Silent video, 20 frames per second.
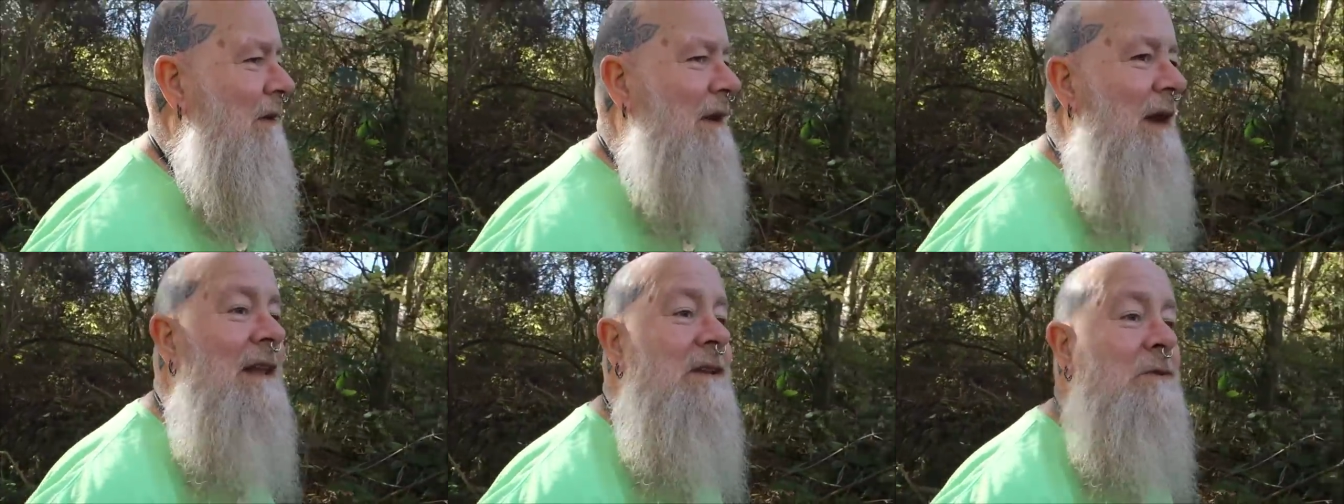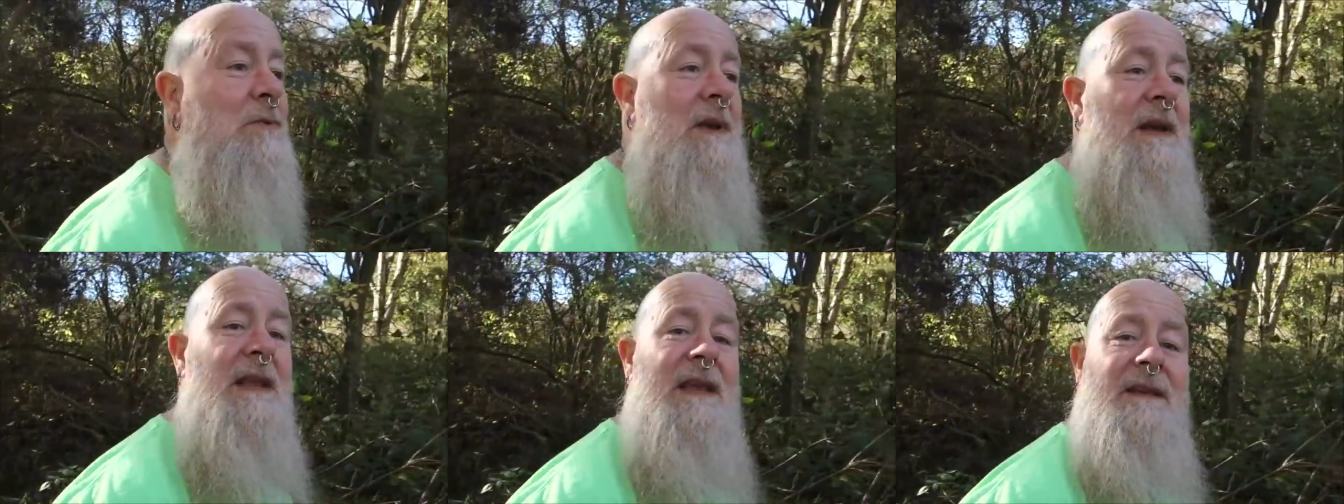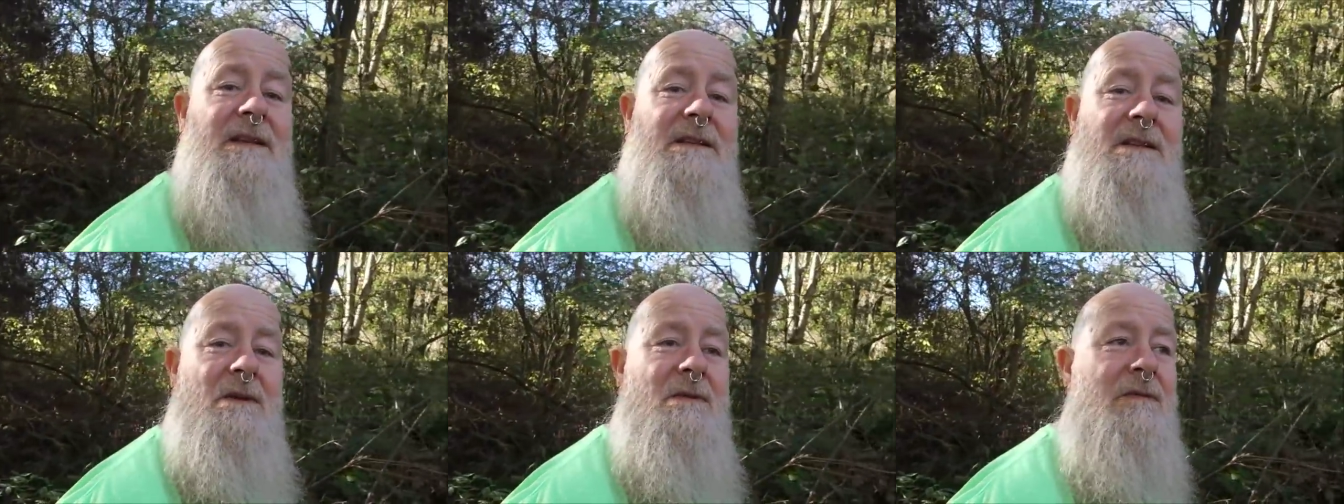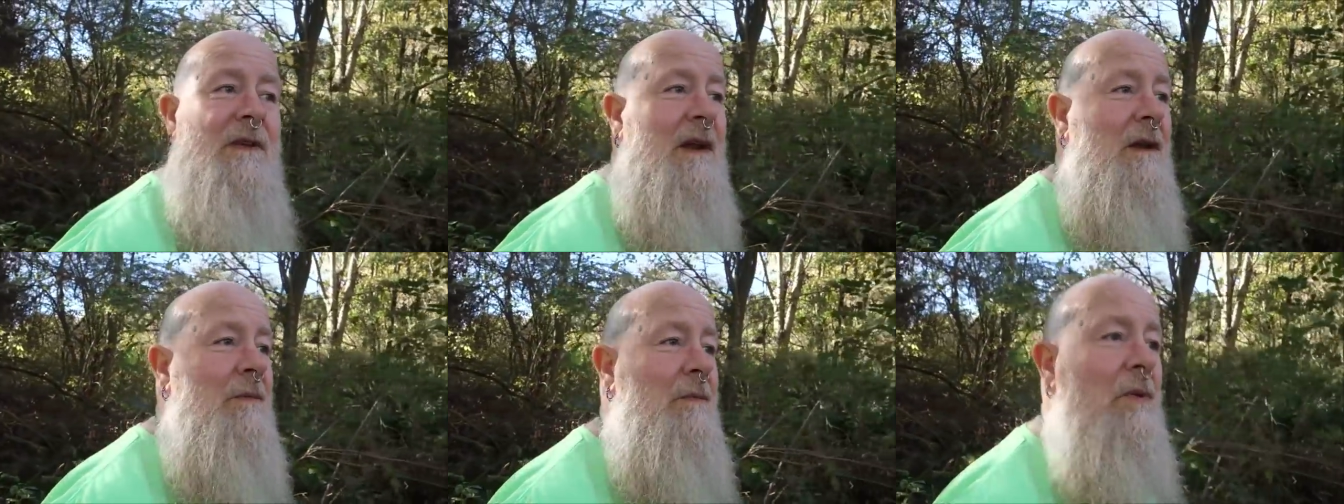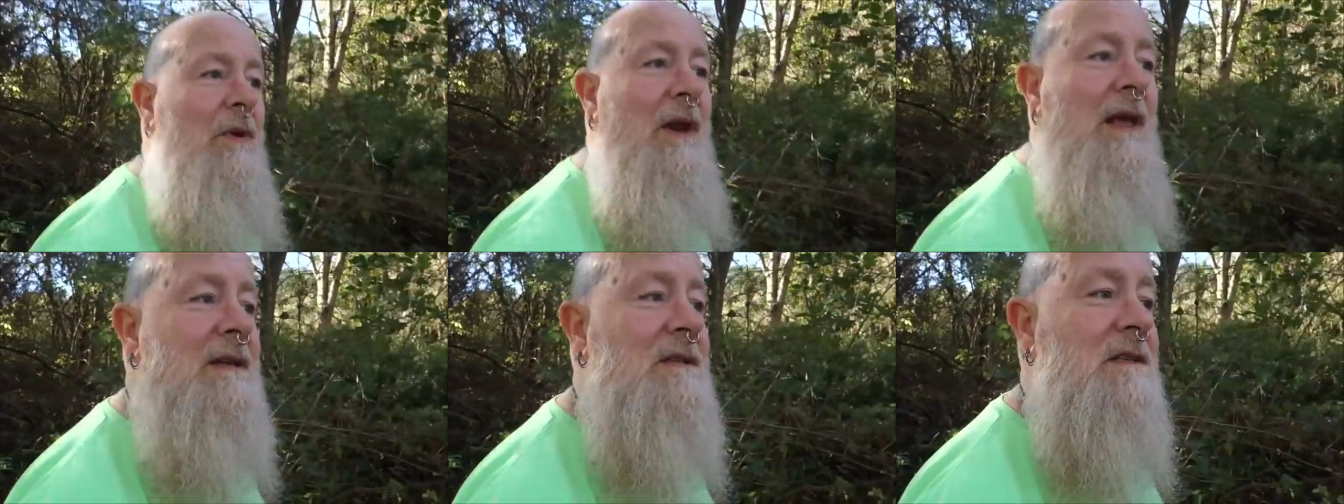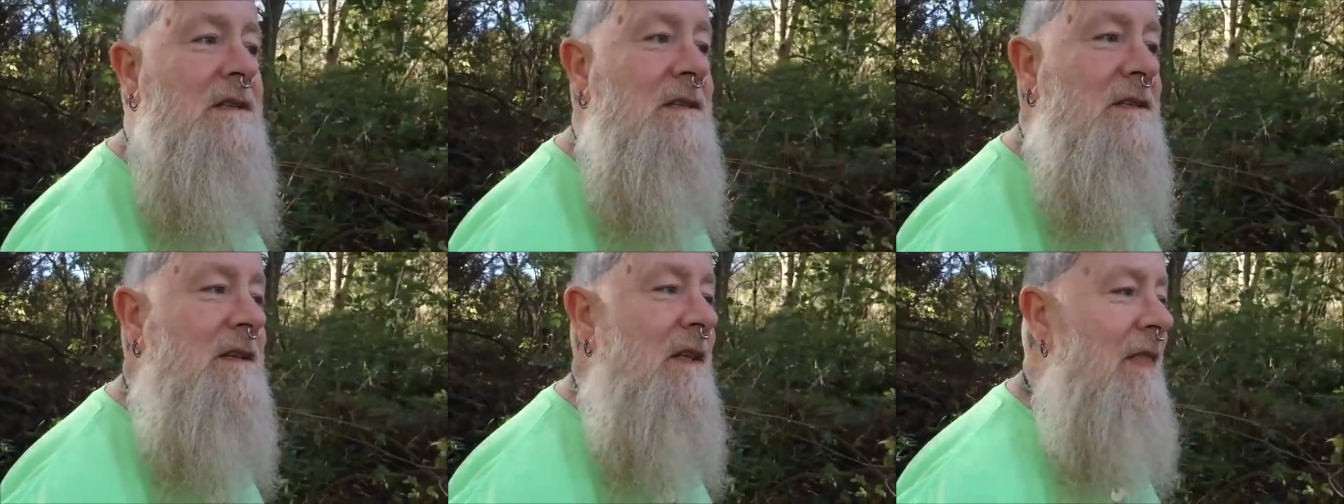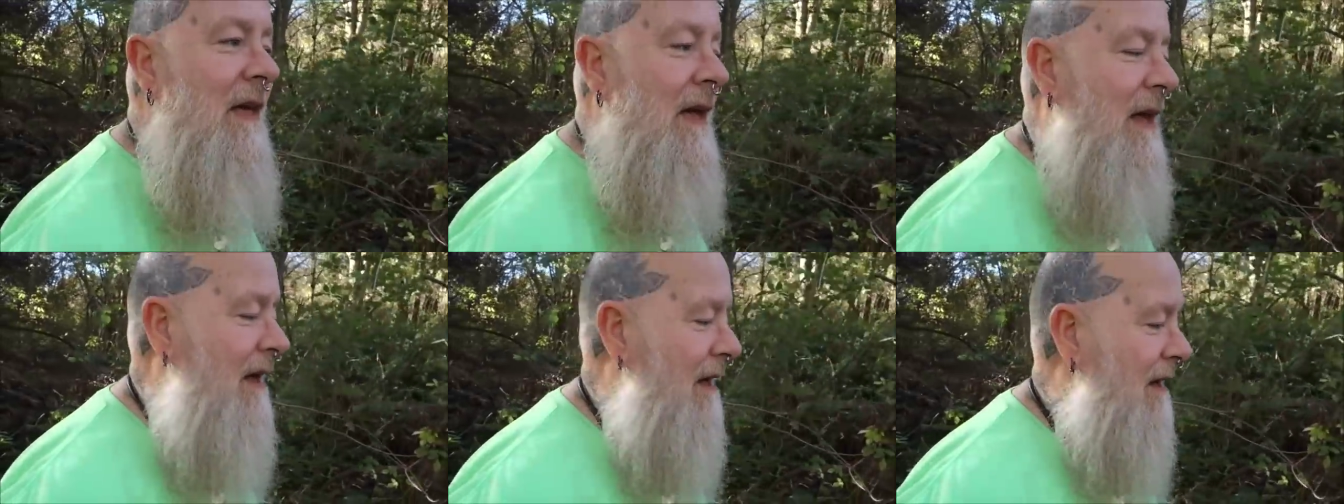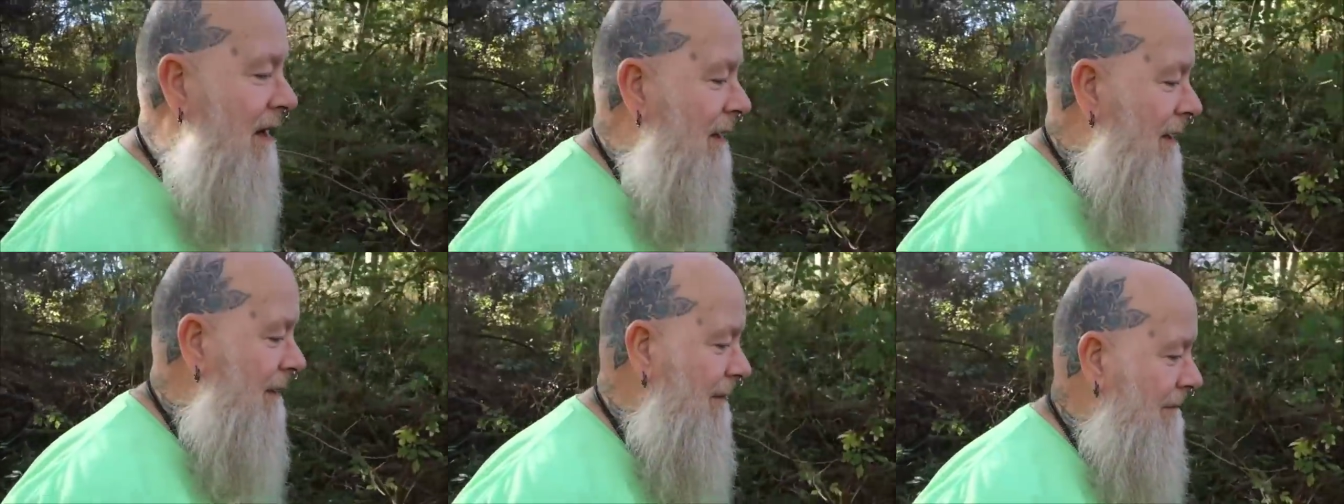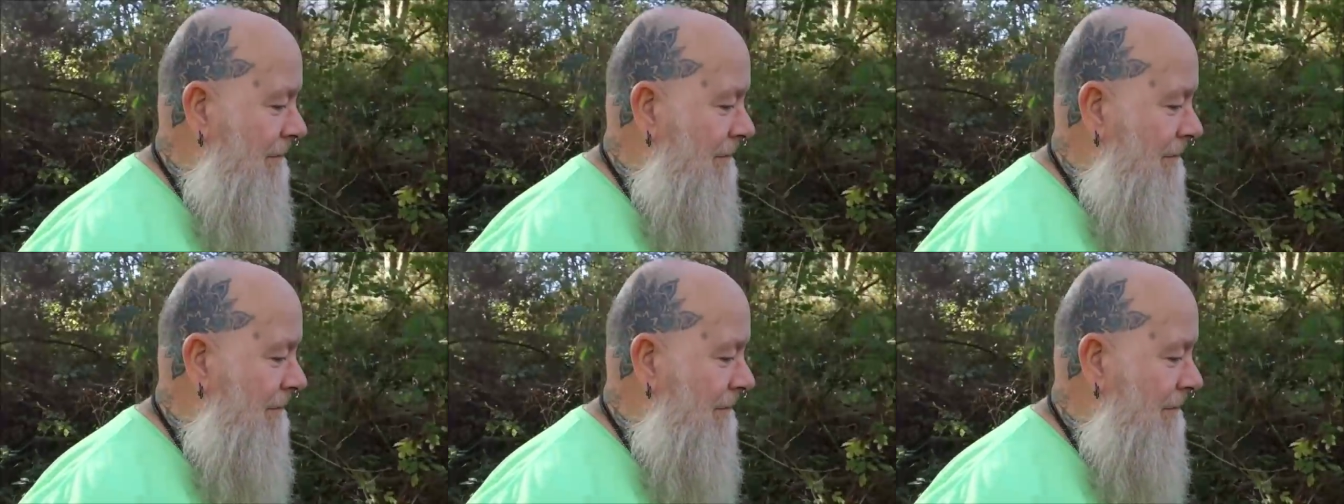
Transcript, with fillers: unless we need to. Valuable lessons are there.